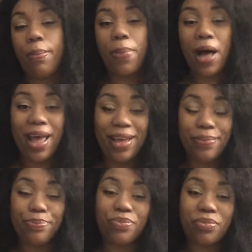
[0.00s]
But
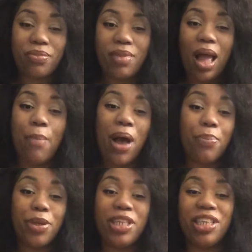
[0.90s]
my
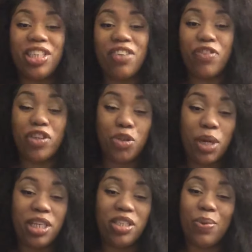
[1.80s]
prediction for
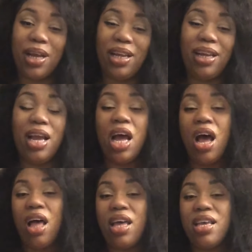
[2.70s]
2020
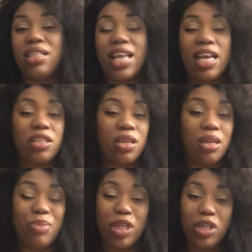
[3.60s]
is that it's going
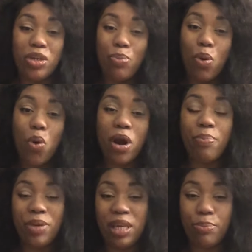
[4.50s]
to be more
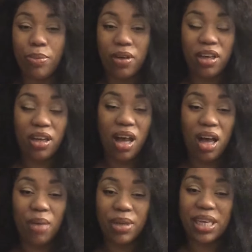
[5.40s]
people
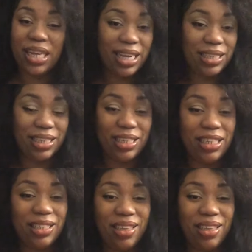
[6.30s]
connecting